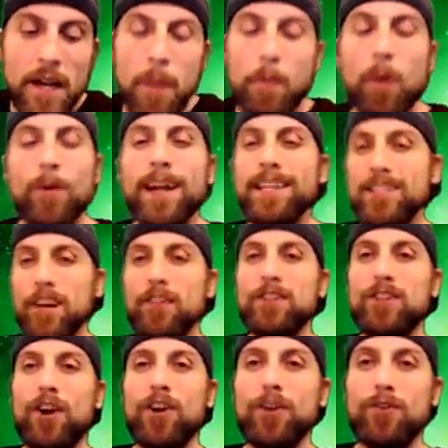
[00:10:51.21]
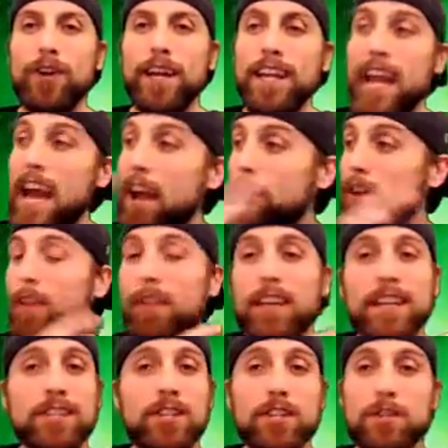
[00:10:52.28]
But when I saw the tardigrade,
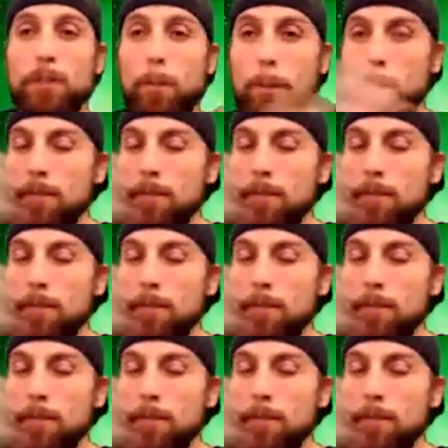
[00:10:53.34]
everything just,